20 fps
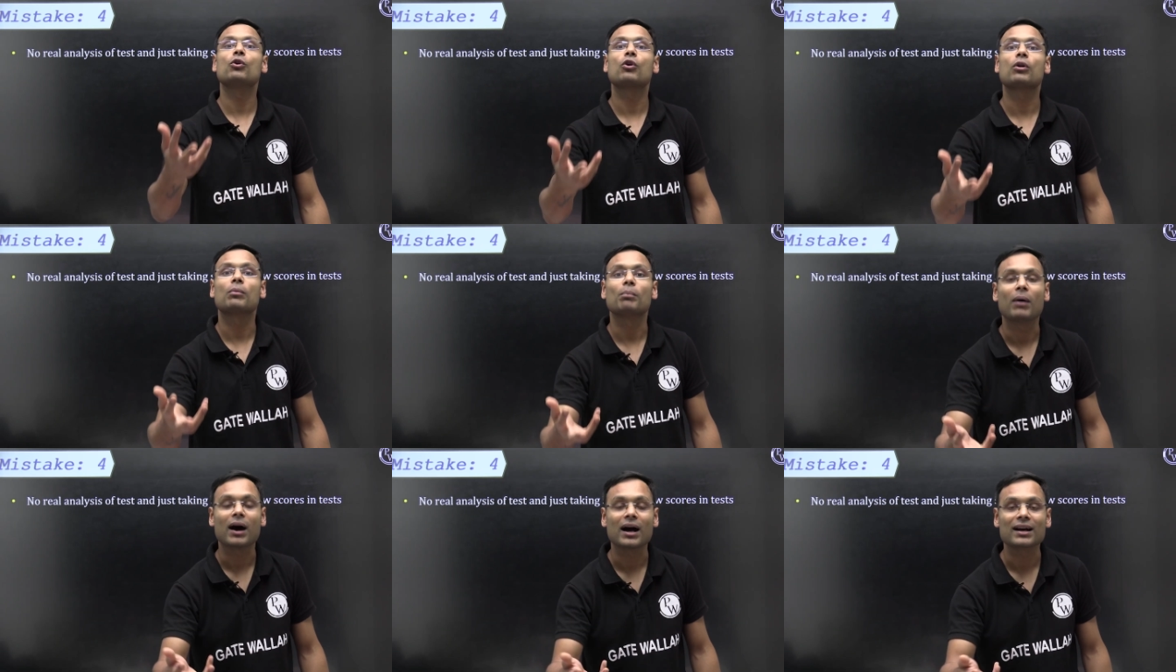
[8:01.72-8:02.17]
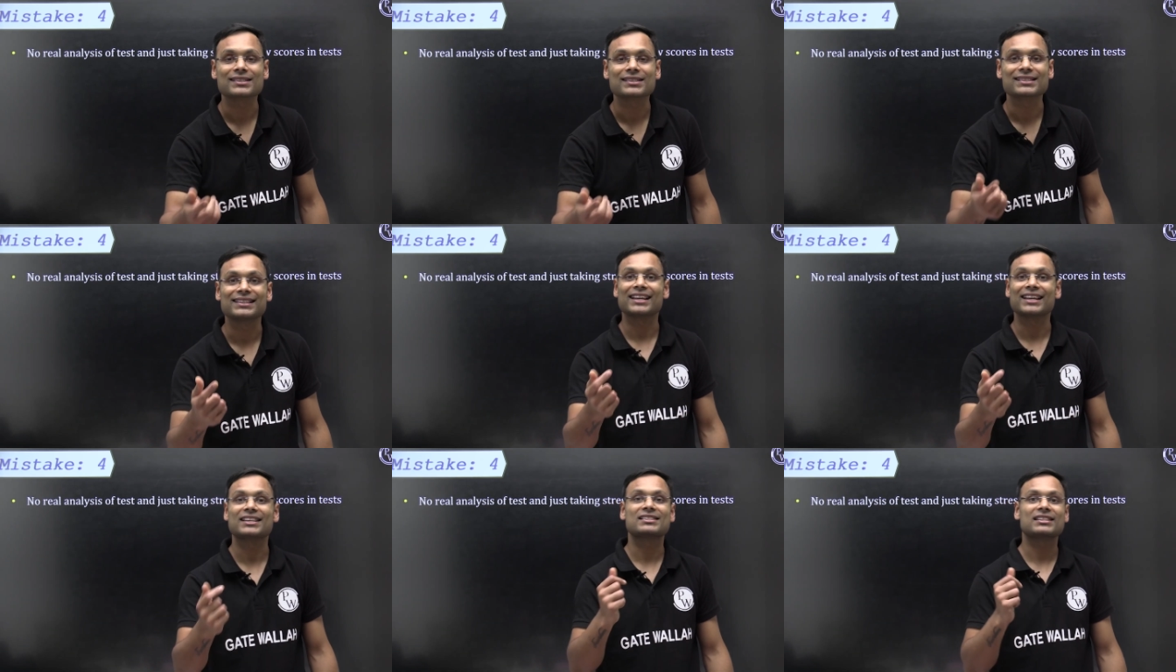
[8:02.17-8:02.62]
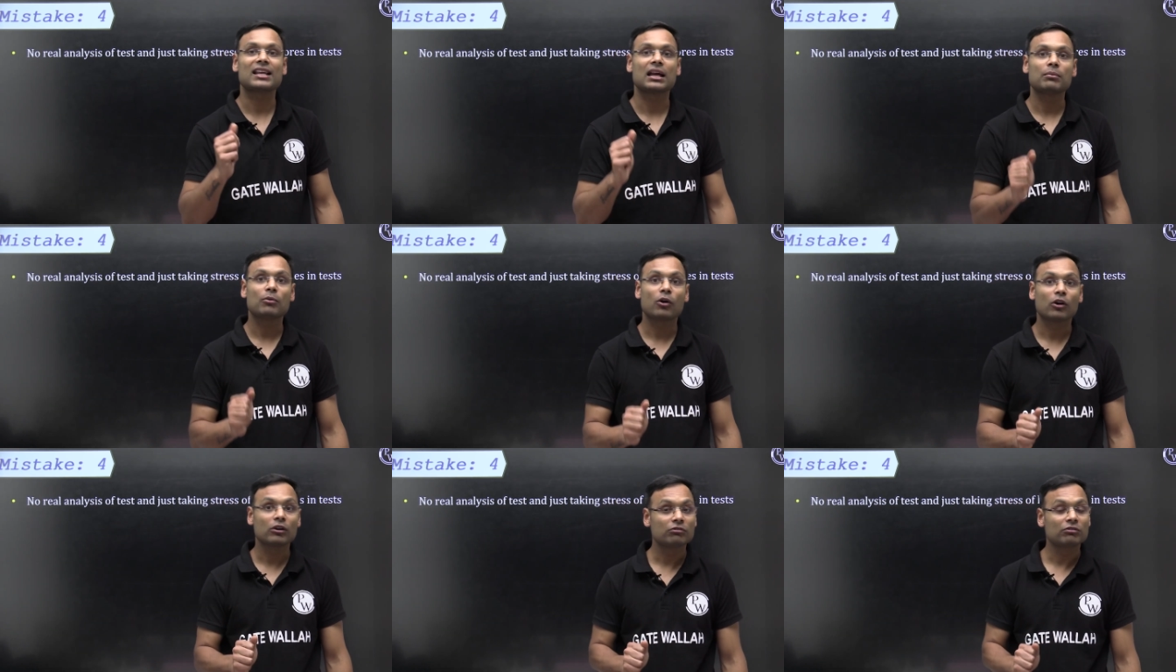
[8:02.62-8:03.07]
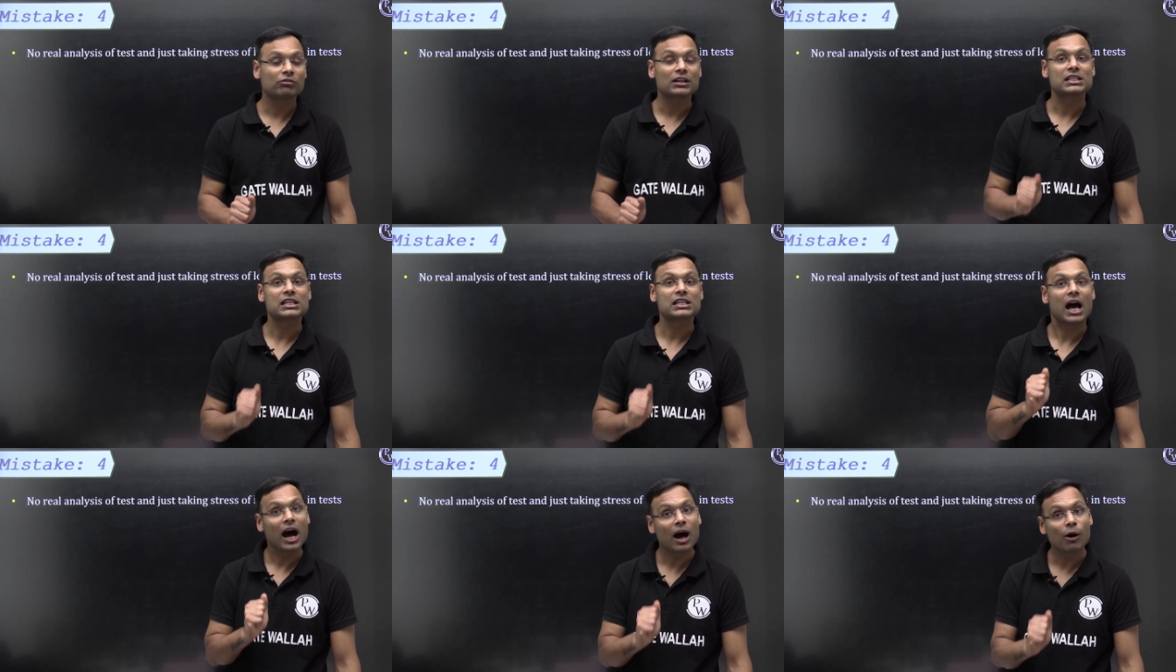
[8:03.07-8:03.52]
your marks next time
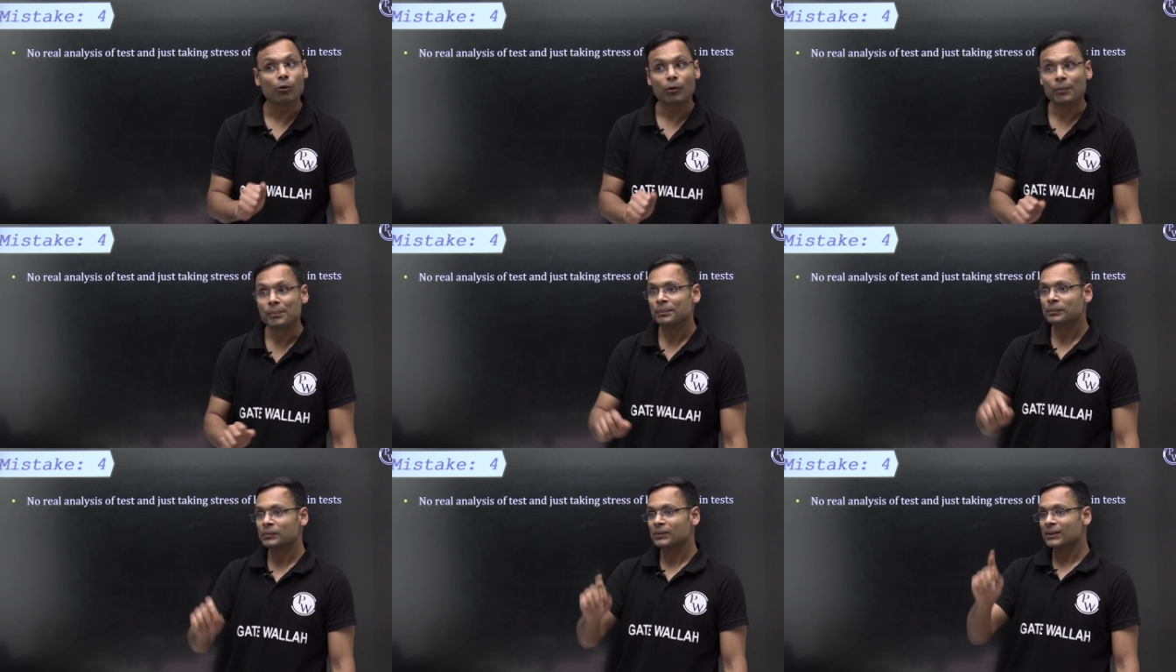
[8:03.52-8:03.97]
onwards. How?